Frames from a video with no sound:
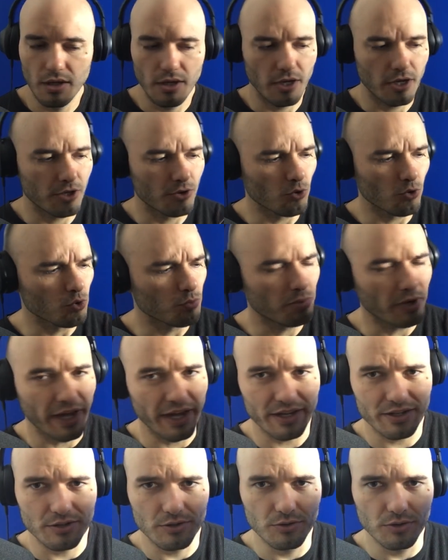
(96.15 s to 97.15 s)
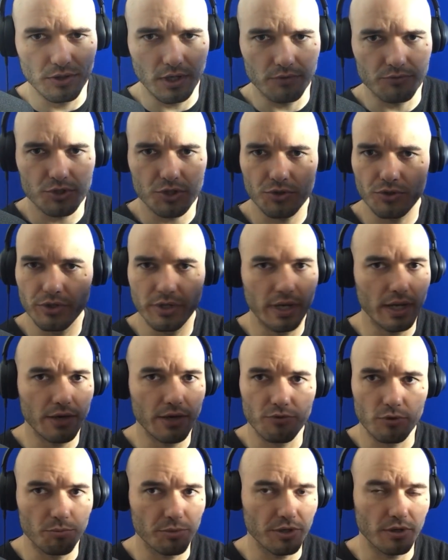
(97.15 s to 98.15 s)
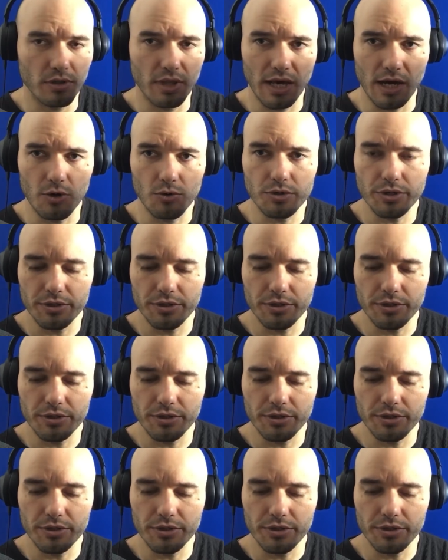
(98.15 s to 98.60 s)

An old packed glove should never be allowed